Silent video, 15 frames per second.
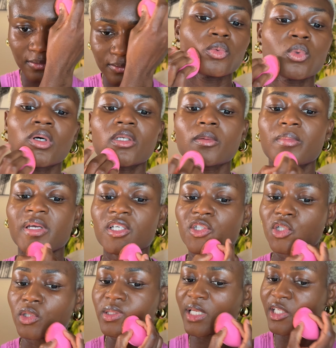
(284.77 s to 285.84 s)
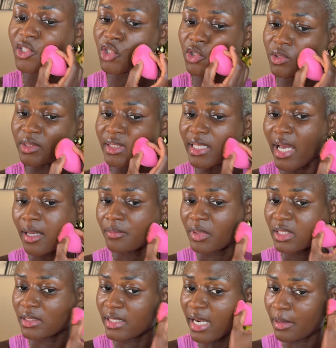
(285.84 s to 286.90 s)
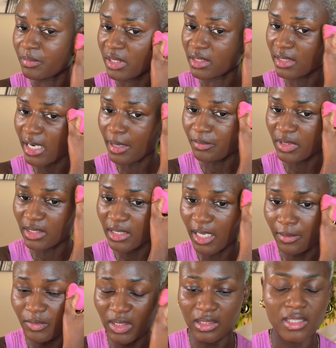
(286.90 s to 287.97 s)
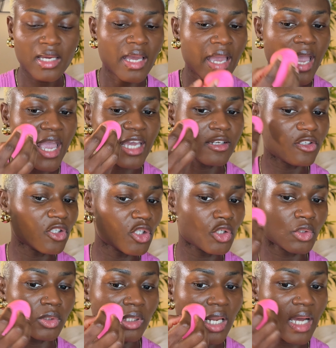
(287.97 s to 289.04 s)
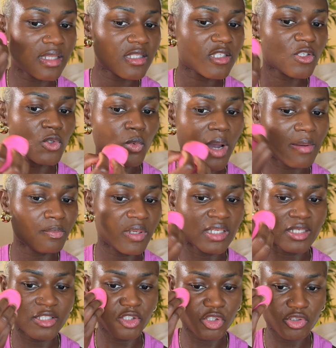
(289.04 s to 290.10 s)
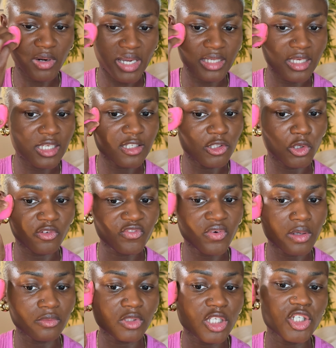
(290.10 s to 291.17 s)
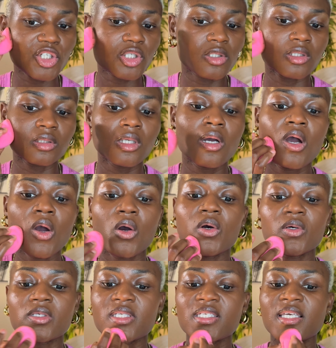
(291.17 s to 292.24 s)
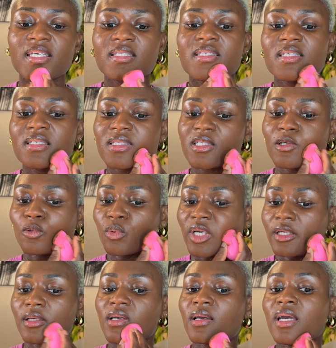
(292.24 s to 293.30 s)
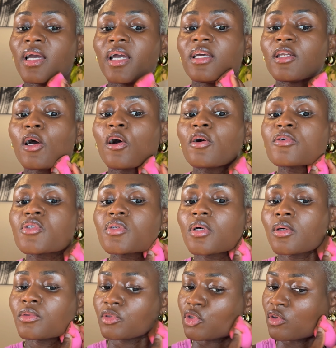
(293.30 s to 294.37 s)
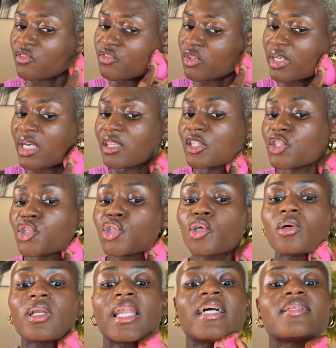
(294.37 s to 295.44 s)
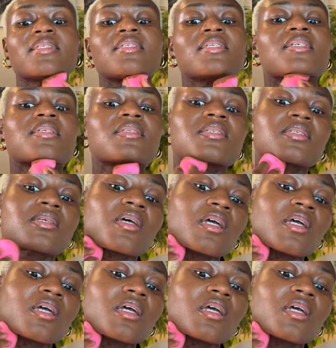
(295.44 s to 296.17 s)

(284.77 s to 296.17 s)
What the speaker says: You want to make sure that you're dabbing, dabbing, dabbing, dabbing, and you're not swiping and dragging your foundation or skin tints away. And also, don't forget the jawline, sis.